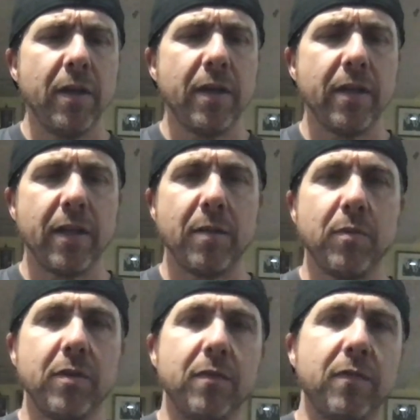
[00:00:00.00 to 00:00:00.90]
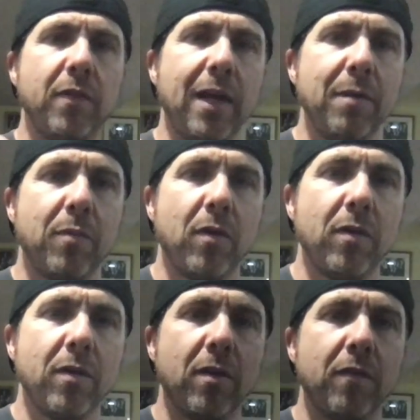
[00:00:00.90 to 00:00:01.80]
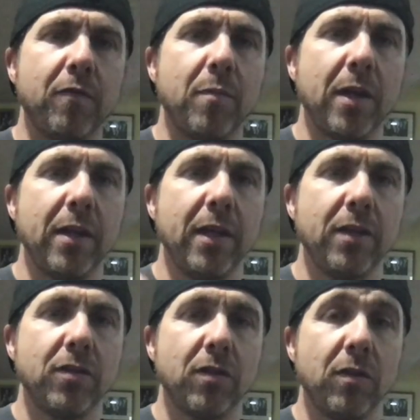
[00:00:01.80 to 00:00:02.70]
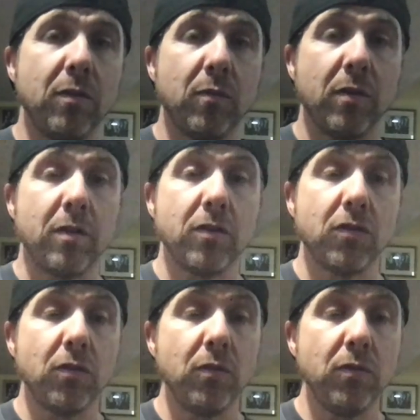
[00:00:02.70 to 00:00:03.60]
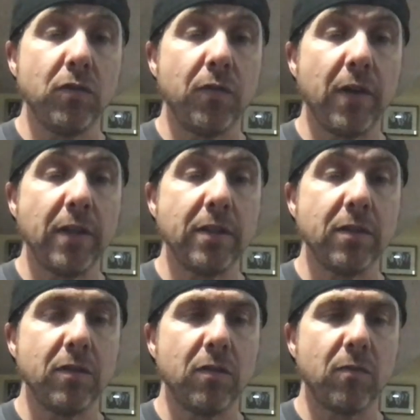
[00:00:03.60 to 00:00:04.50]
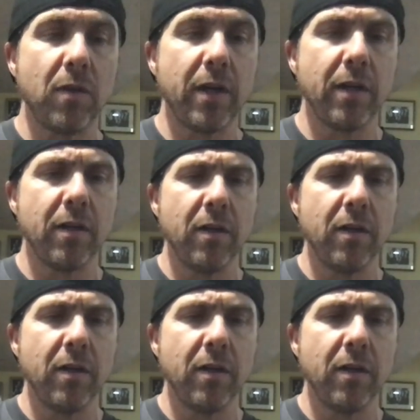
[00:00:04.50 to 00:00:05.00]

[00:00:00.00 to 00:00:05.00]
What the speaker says: And then I put the flat part of my ligature with the screws facing to the right